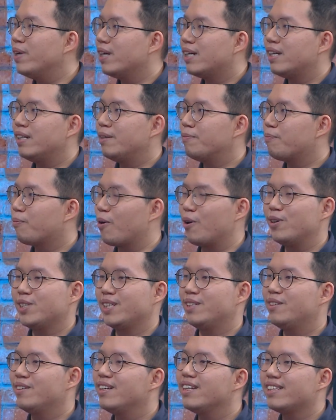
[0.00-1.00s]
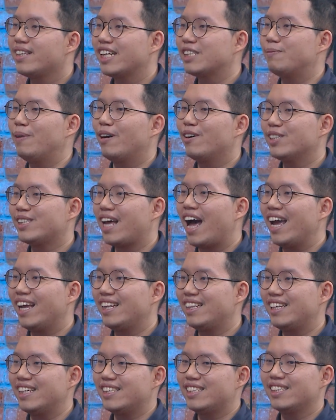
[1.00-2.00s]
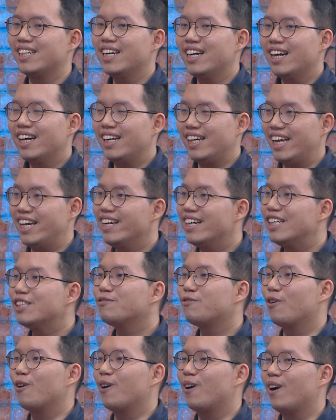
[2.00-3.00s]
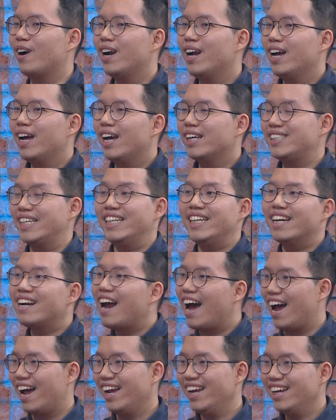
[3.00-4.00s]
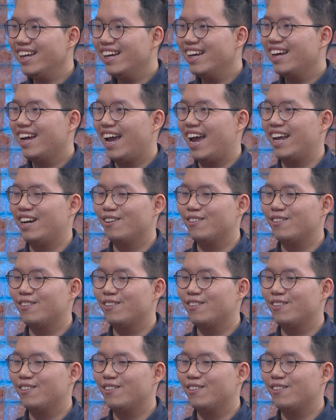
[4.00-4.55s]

a procedural text, because I teach English for senior high. And